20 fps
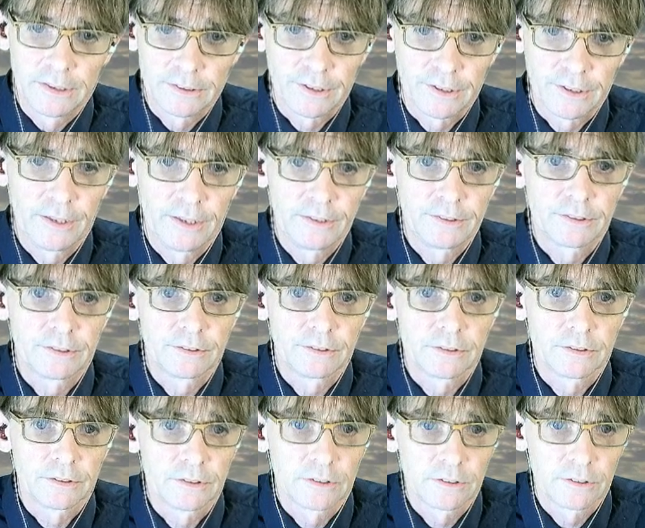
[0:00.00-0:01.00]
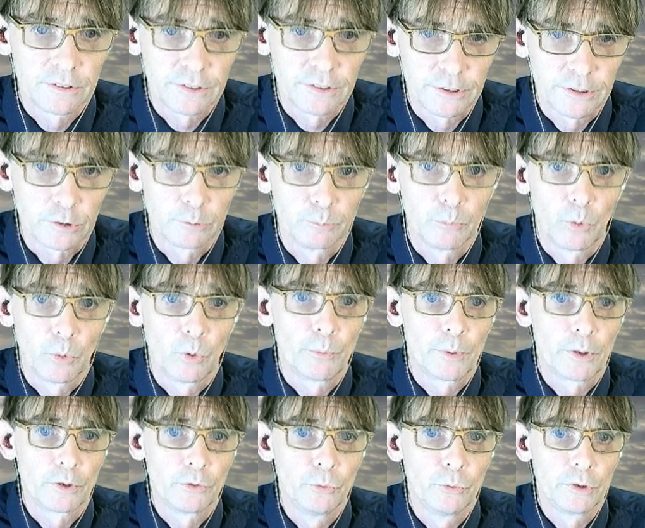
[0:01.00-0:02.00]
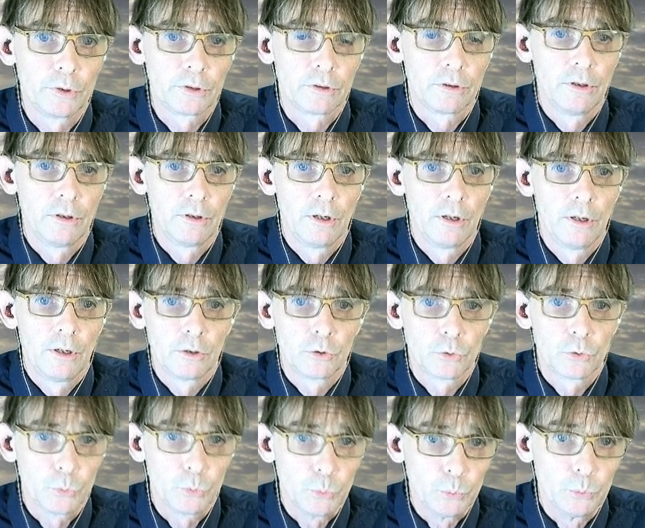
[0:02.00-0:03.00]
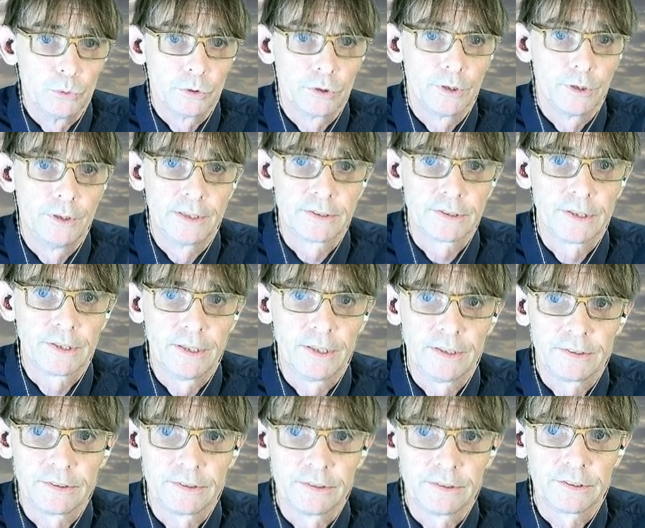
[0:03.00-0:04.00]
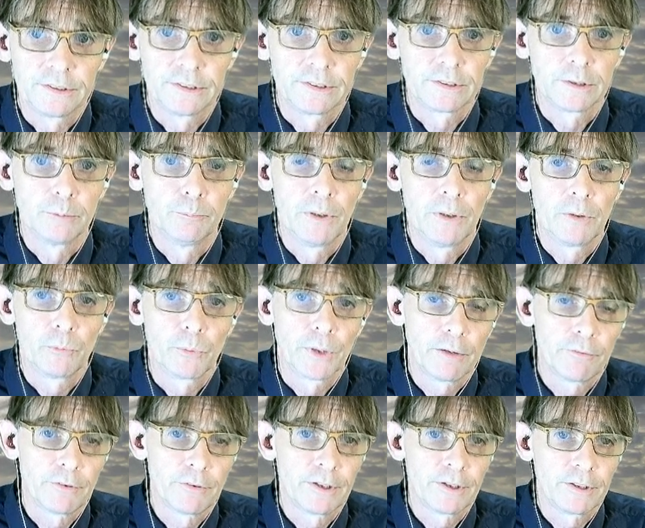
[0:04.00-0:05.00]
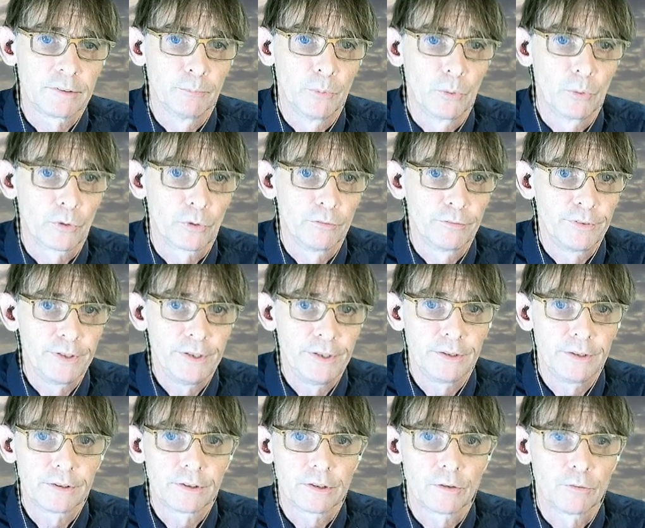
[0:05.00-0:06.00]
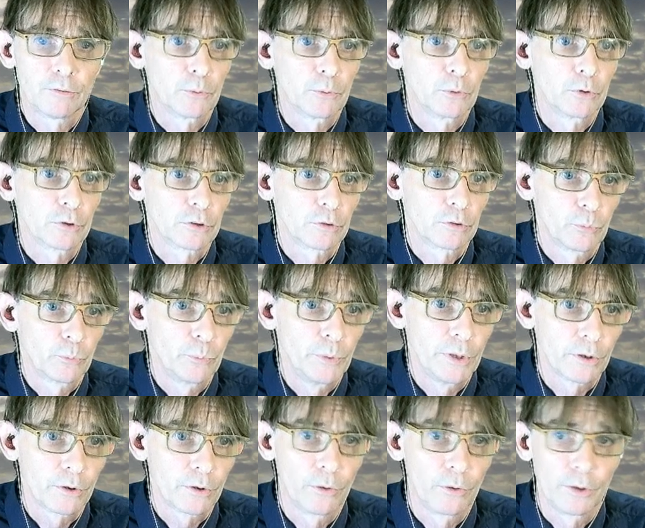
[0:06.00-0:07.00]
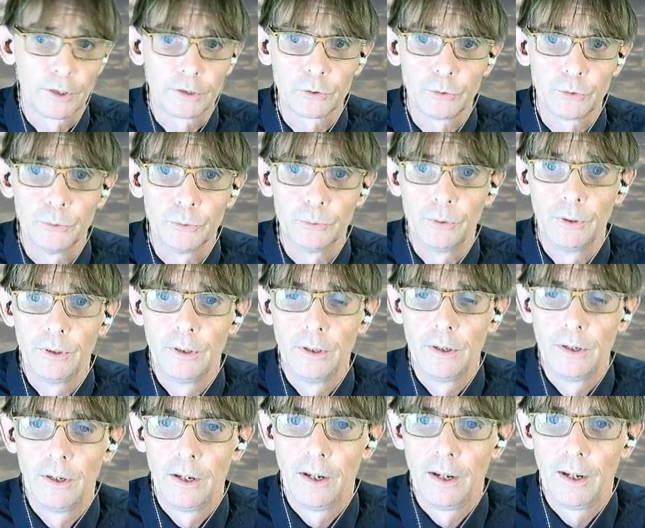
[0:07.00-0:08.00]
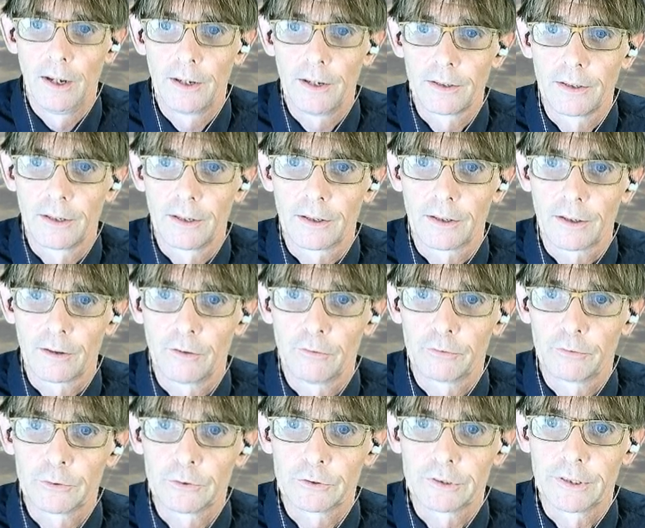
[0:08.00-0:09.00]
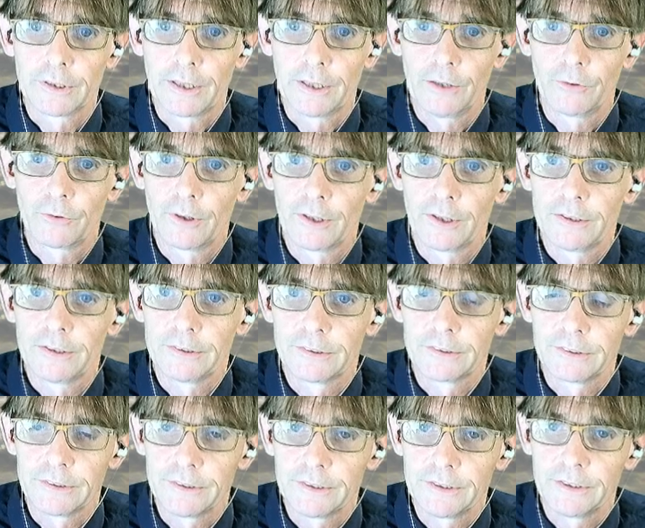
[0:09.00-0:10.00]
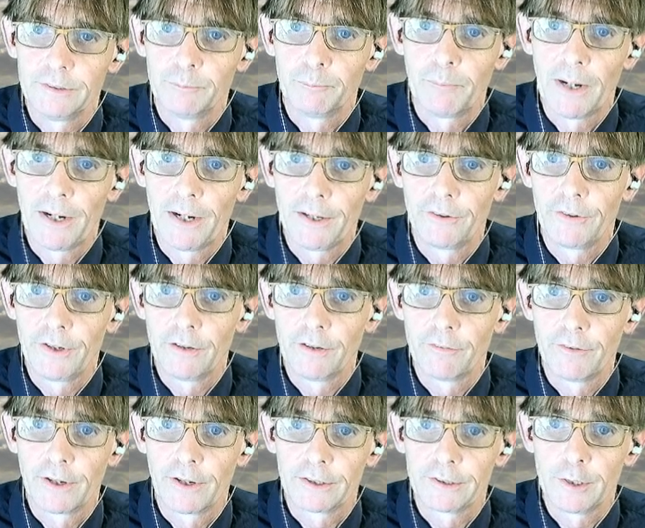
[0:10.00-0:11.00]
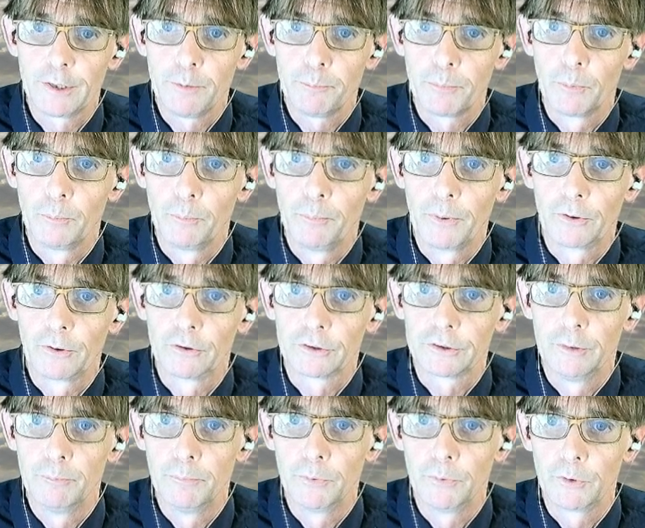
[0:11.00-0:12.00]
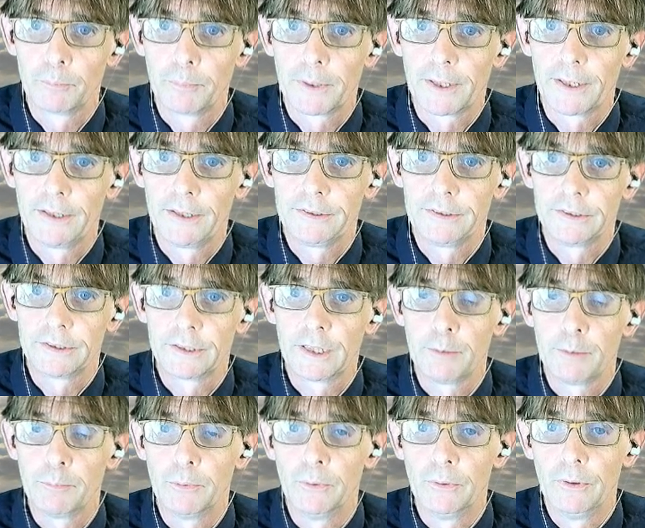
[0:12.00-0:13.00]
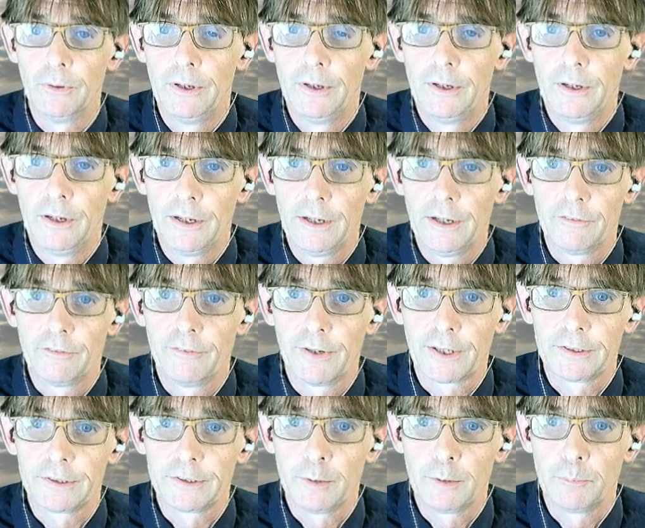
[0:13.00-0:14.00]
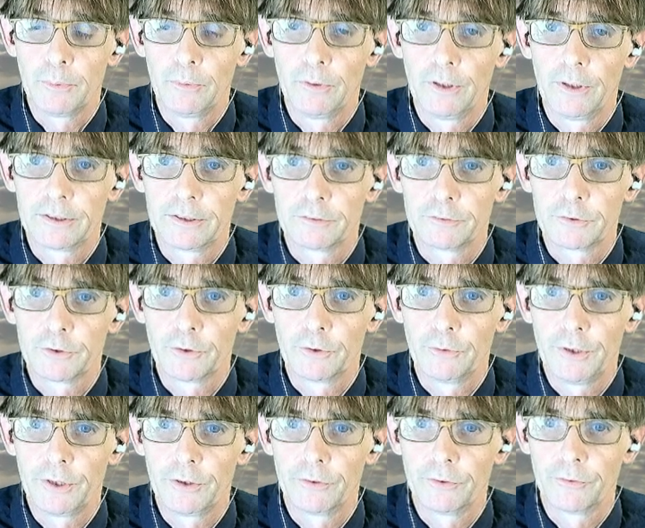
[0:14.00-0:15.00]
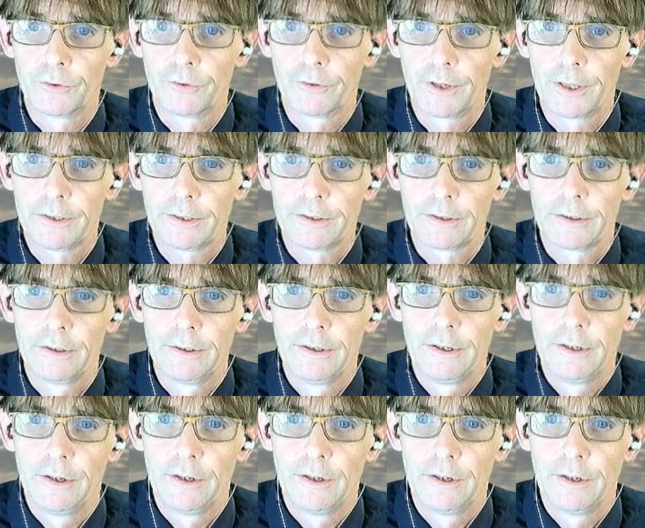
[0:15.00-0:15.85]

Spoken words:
destination system, or we can do it to the destination system. And whatever is more convenient, of course, we are going to do. And of course, the calculations in binary are very simple because the multiplication table is very simple, as I've shown here on the right,